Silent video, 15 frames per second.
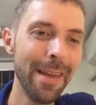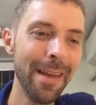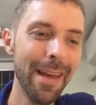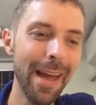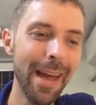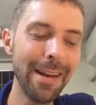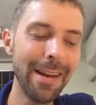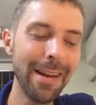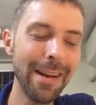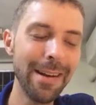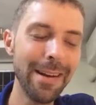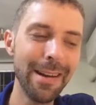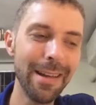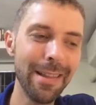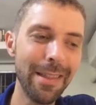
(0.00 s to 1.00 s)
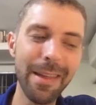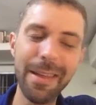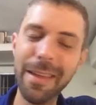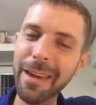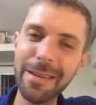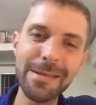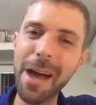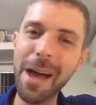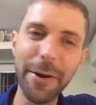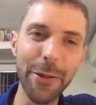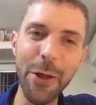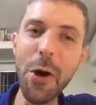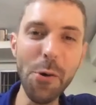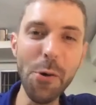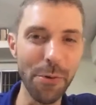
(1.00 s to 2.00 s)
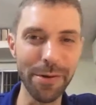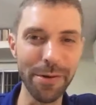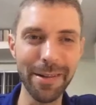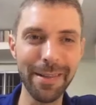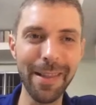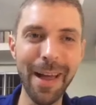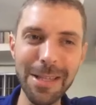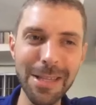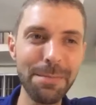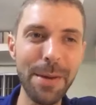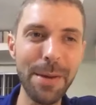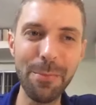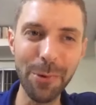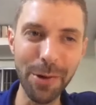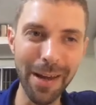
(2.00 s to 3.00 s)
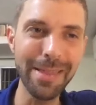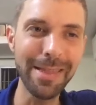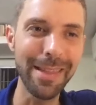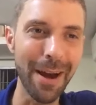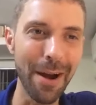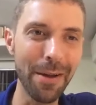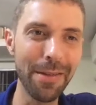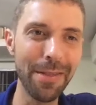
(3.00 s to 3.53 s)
And he's not alone. Lots of people get there.